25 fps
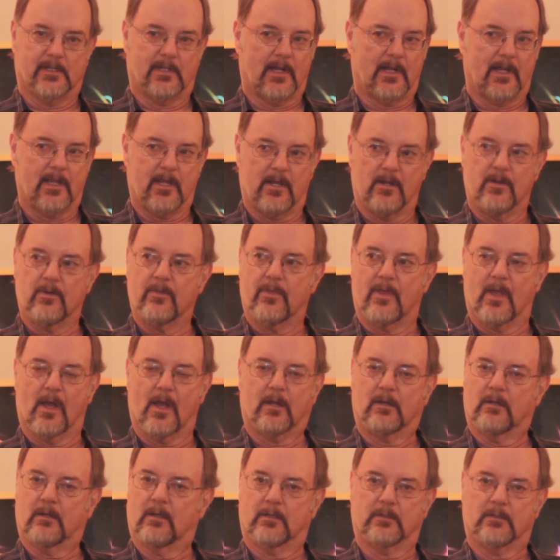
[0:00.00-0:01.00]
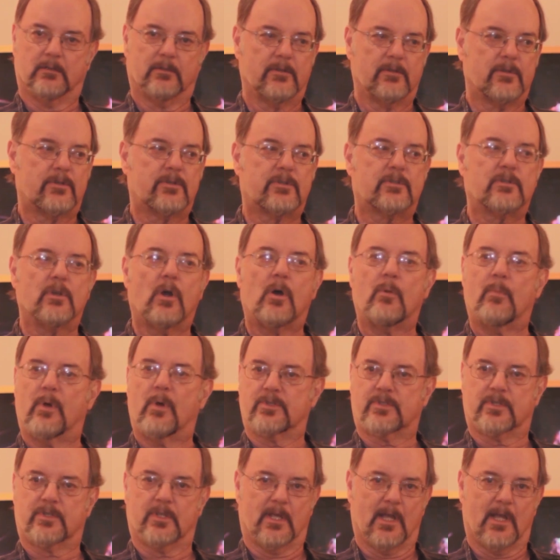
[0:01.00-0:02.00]
and I hear that on so
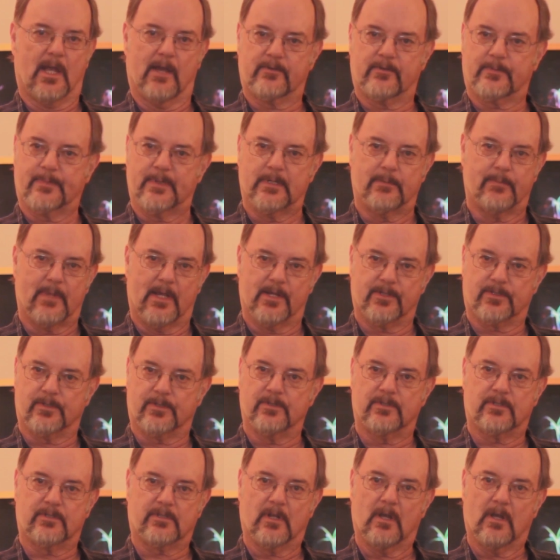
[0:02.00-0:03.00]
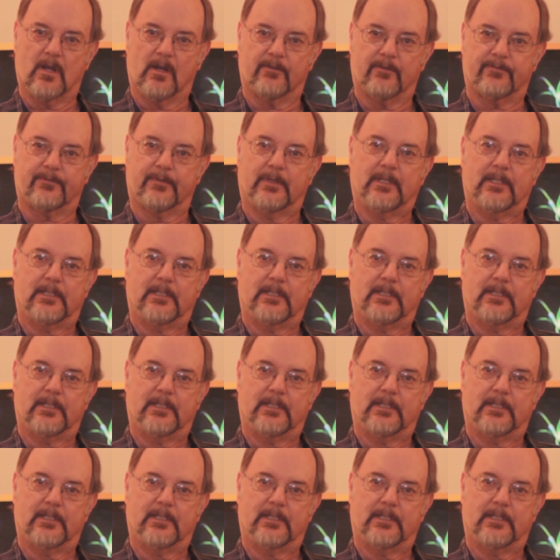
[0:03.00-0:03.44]
much of the half speed mastered stuff